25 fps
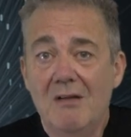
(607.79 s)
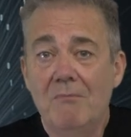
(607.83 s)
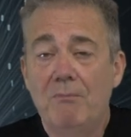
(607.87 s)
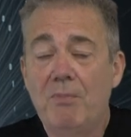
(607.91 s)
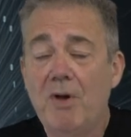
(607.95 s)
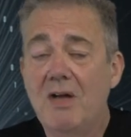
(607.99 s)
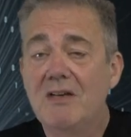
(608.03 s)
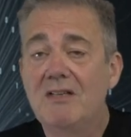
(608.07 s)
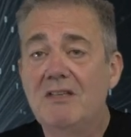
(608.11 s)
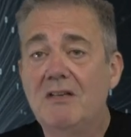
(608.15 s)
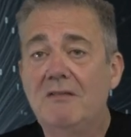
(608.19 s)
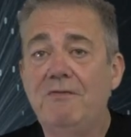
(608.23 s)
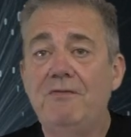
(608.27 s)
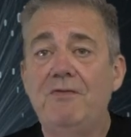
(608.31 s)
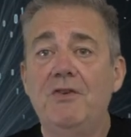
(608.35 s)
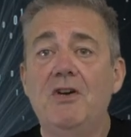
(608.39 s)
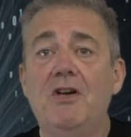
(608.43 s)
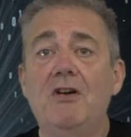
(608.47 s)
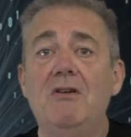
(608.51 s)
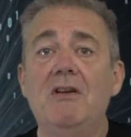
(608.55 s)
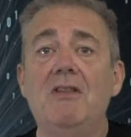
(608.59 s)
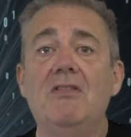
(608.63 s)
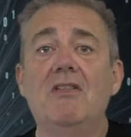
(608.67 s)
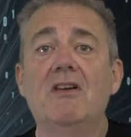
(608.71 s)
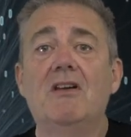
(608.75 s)
by
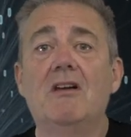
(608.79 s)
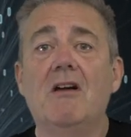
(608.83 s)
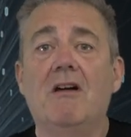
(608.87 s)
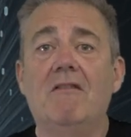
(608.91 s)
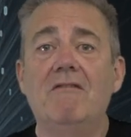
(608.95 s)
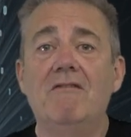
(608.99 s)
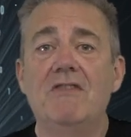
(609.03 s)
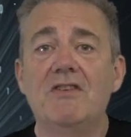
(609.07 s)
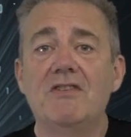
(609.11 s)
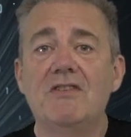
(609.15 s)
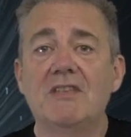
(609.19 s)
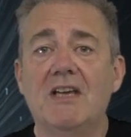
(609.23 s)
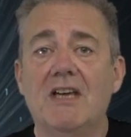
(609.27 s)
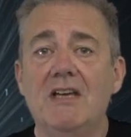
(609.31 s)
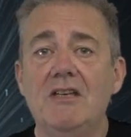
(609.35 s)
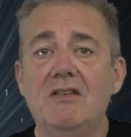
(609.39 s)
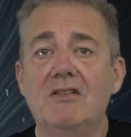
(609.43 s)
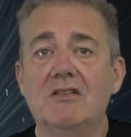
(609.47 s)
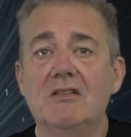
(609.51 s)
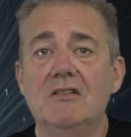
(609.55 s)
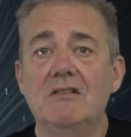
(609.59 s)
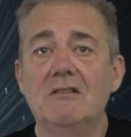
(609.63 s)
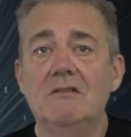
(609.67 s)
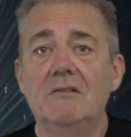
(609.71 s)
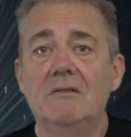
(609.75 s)
deferring the
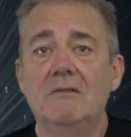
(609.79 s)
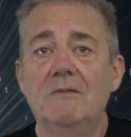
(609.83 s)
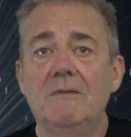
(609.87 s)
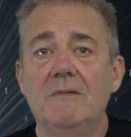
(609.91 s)
conversation.